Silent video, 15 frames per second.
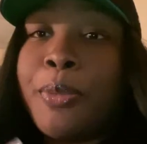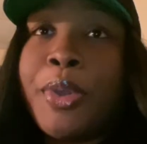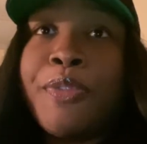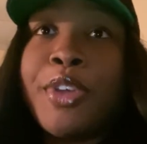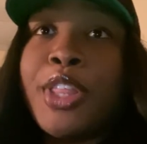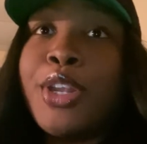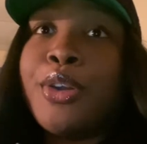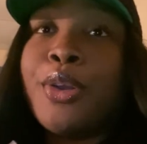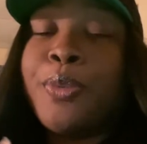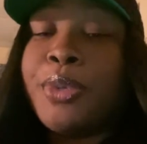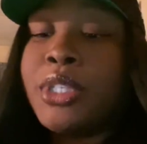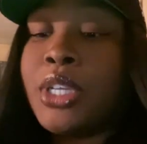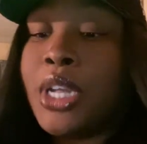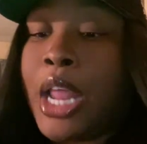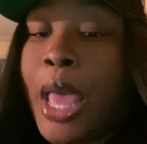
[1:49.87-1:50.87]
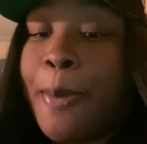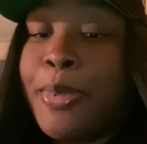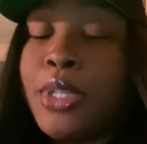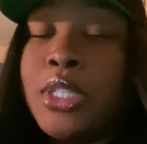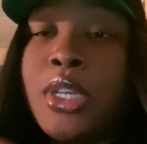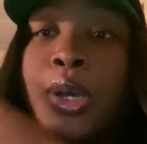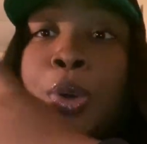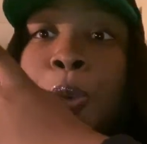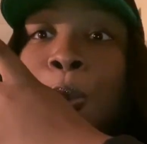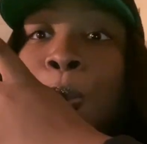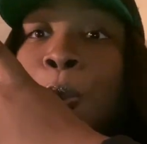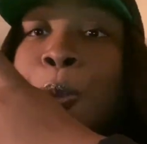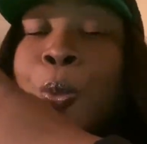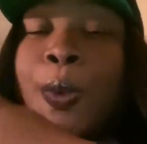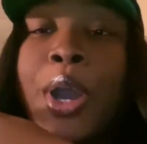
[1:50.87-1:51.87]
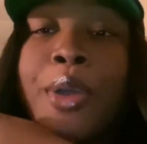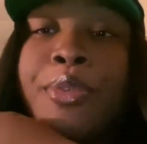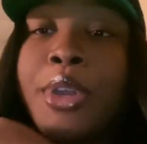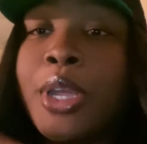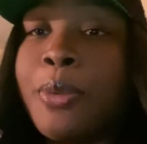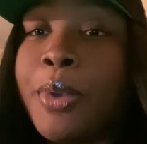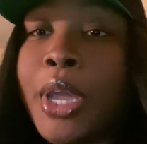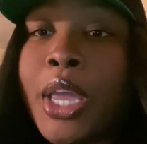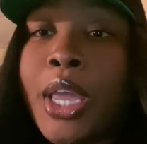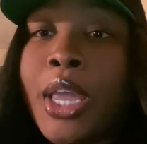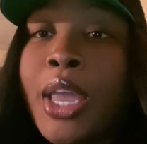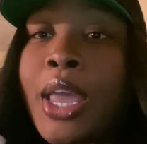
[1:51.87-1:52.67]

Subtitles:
We really don't know what's gonna happen, so why freaking wait?